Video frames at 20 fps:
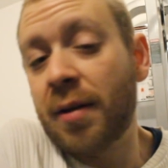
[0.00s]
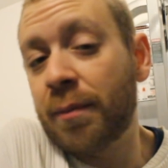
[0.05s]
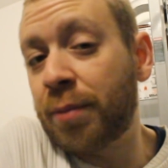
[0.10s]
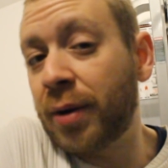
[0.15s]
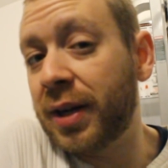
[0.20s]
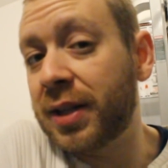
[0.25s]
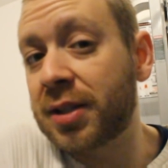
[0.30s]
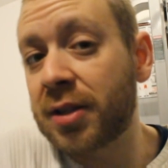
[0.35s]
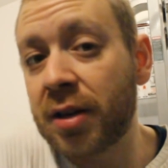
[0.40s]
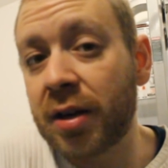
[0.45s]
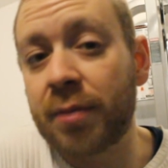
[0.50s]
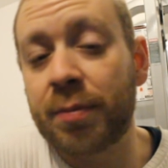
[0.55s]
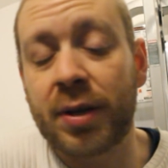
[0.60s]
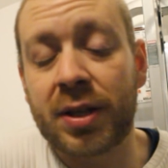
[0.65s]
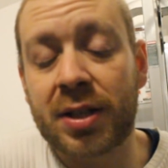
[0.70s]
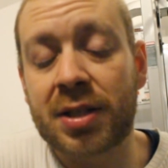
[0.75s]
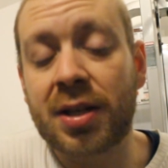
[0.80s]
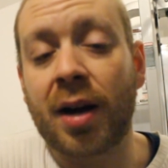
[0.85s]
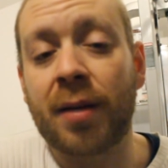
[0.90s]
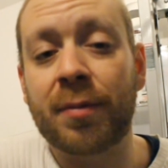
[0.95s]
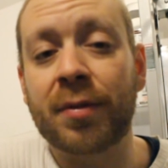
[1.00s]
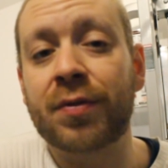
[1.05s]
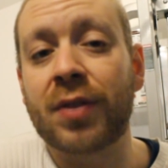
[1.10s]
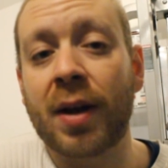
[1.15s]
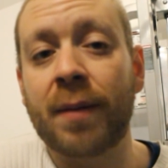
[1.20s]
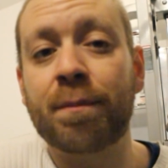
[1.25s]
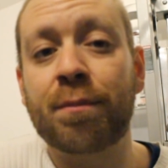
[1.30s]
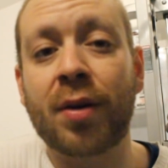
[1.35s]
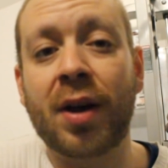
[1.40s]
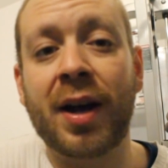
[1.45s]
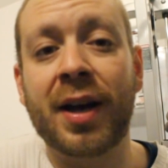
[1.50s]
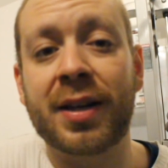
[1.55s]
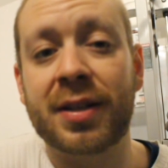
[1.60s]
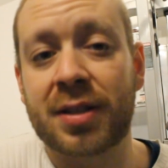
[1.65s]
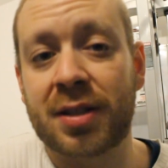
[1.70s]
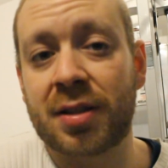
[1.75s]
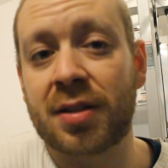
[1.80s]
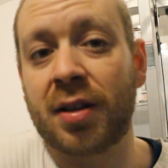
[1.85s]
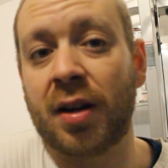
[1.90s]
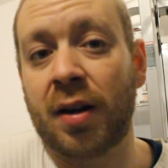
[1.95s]
But it's going to be some of them
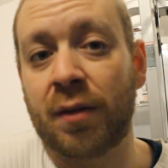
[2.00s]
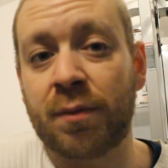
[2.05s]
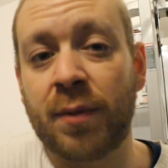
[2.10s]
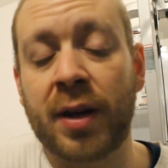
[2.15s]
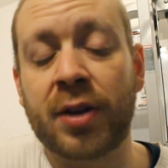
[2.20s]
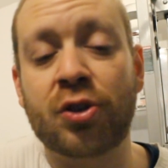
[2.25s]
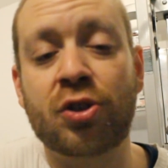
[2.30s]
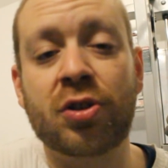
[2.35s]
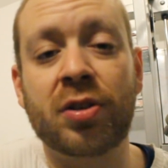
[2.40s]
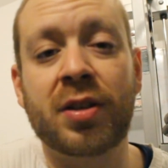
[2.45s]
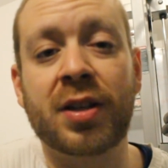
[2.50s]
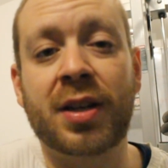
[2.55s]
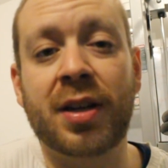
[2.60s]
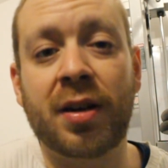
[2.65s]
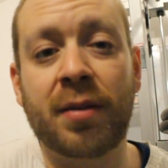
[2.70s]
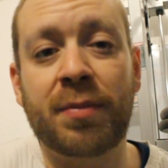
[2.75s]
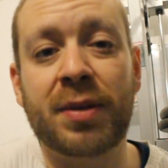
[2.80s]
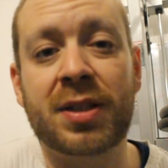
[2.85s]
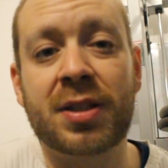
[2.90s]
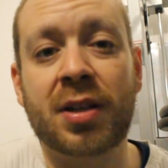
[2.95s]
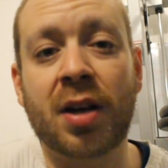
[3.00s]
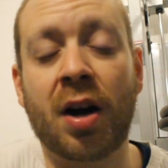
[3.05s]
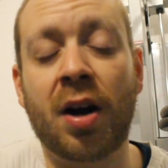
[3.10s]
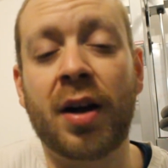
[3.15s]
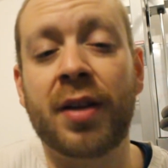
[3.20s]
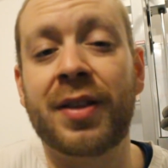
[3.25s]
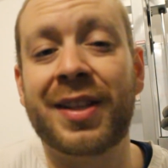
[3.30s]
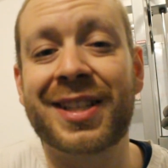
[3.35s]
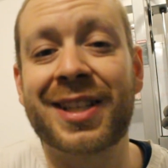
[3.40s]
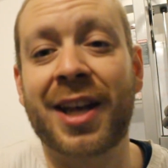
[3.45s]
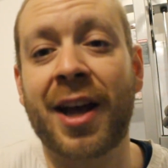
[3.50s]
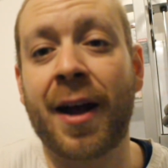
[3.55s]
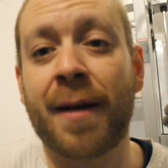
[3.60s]
players that I've mentioned are going to be starting this